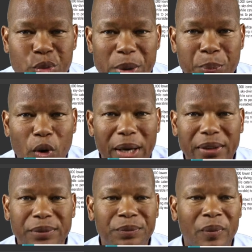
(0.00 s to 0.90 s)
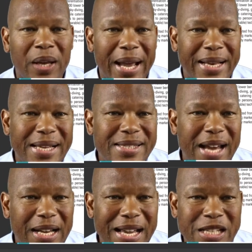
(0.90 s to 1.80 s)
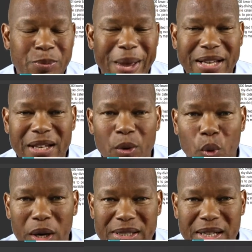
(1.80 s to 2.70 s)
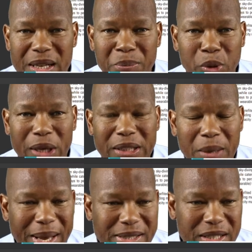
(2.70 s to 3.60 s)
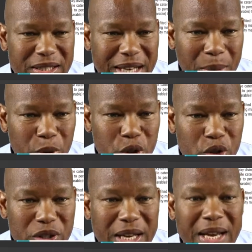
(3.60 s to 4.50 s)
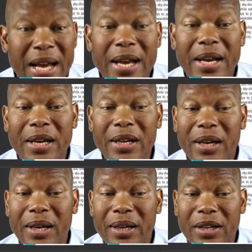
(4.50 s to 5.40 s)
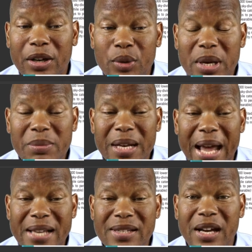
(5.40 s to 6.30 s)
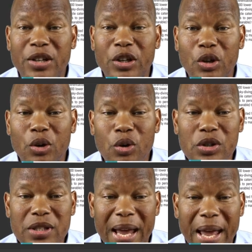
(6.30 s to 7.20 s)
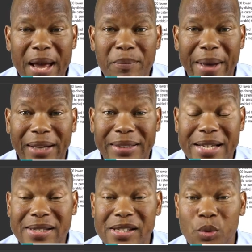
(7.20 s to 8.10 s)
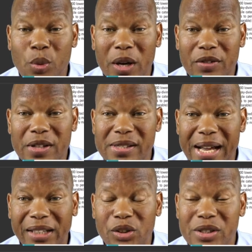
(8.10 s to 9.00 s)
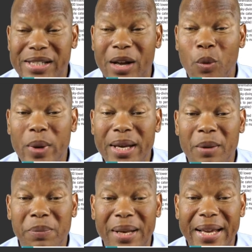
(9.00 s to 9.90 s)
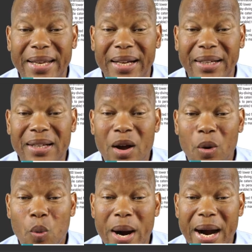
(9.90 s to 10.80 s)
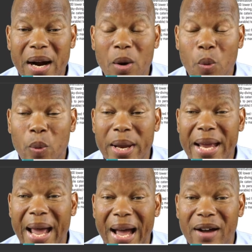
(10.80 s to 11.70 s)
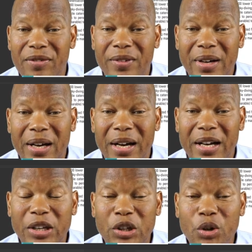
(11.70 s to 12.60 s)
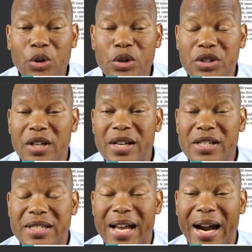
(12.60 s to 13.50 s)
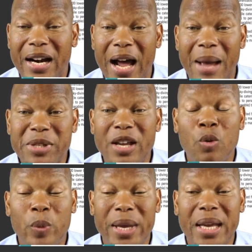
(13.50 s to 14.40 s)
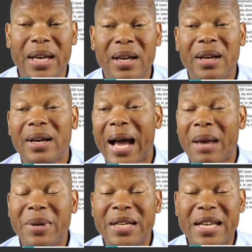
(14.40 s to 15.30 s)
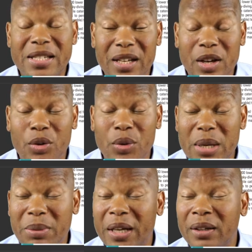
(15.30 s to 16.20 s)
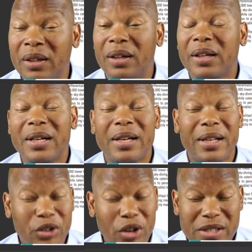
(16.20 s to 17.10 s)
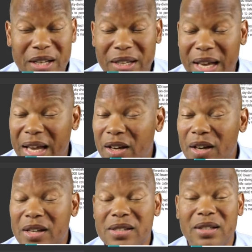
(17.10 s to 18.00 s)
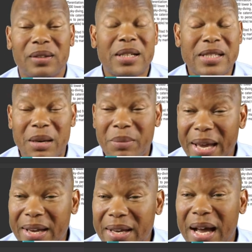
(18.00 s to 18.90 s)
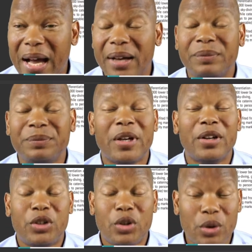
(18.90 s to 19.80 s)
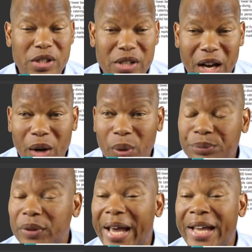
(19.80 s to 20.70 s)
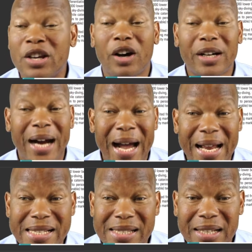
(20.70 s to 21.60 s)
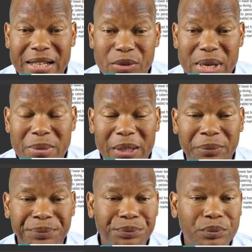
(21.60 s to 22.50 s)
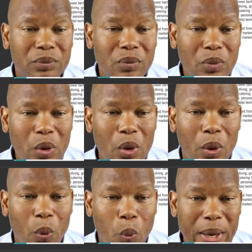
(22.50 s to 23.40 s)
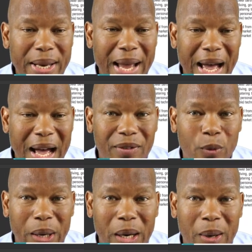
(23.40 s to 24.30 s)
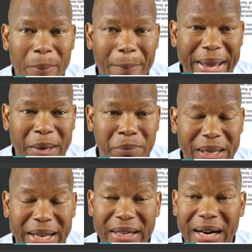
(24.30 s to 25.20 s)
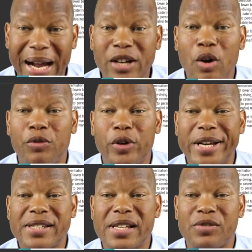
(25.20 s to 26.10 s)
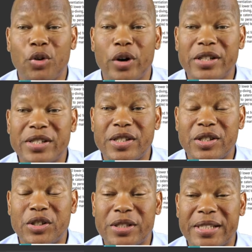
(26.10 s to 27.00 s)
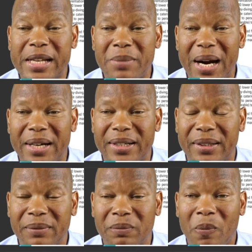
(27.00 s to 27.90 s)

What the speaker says: report and then check exactly what is the deployed capacity share. But you see, Caribbean has a huge impact. This is one of the sectors that we are playing where we have a huge share. Now I'm saying we, I mean Eastern Caribbean, Turks and Caicos, Jamaica, Curacao, and the other islands in the Caribbean. We are a big player. I know, for instance, for St. Martin,